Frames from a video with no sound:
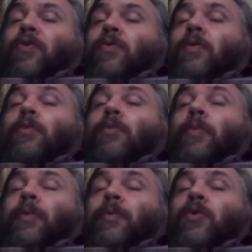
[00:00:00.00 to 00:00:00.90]
what
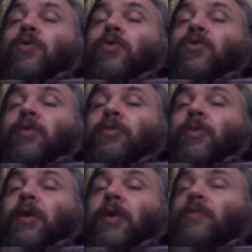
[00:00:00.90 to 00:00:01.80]
we would call
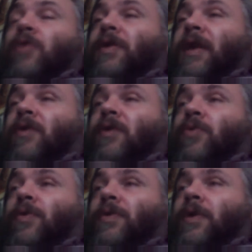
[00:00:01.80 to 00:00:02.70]
scriptural when it comes right down to
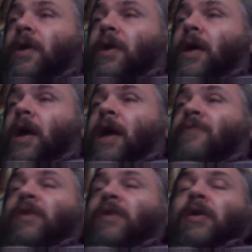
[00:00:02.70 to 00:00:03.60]
it. And
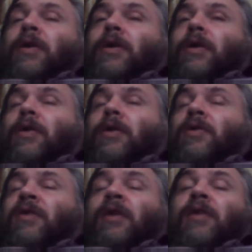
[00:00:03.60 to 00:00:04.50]
the
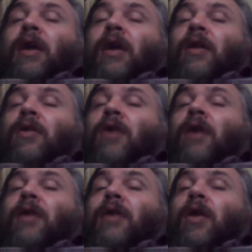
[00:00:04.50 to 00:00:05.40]
Tyndale
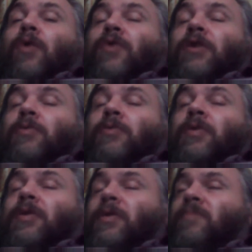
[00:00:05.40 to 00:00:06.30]
Old
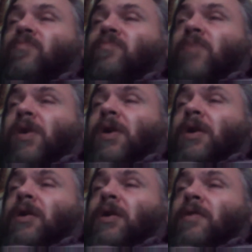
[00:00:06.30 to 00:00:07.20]
Testament,
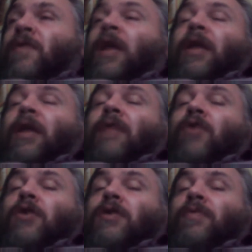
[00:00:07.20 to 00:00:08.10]
valid enough
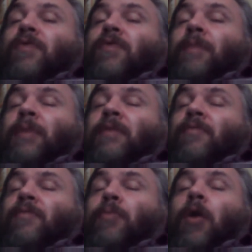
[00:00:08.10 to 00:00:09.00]
concept for that being
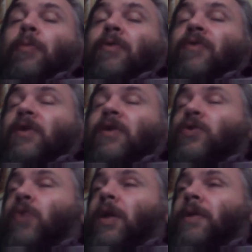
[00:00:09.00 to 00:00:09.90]
the primary thing as
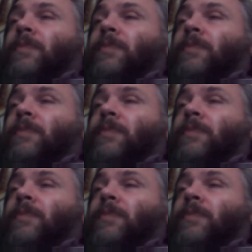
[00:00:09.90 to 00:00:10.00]
well.